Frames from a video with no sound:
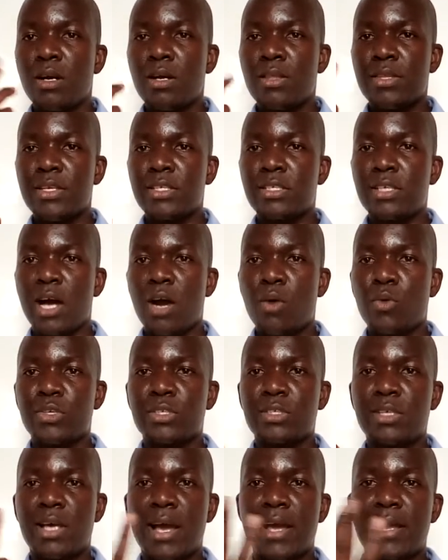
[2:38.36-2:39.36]
this is how we
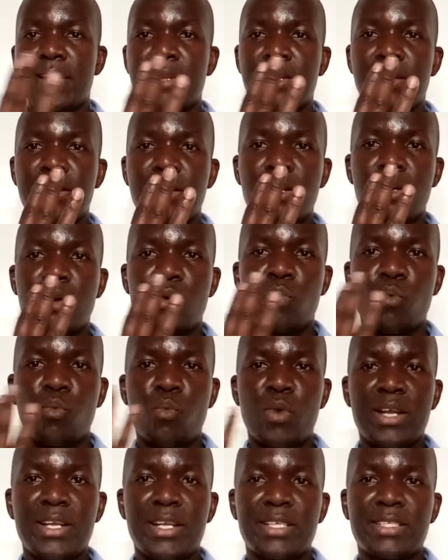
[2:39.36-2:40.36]
sign
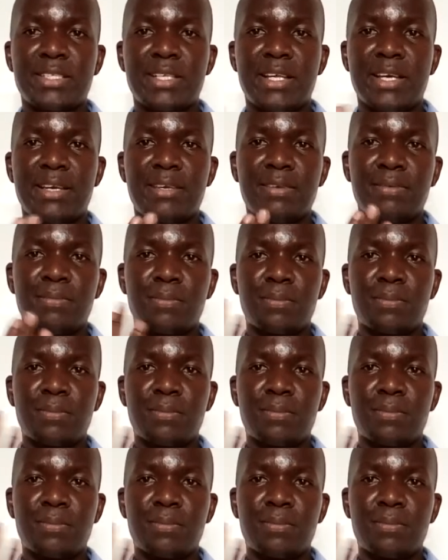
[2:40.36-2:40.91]
Wednesday,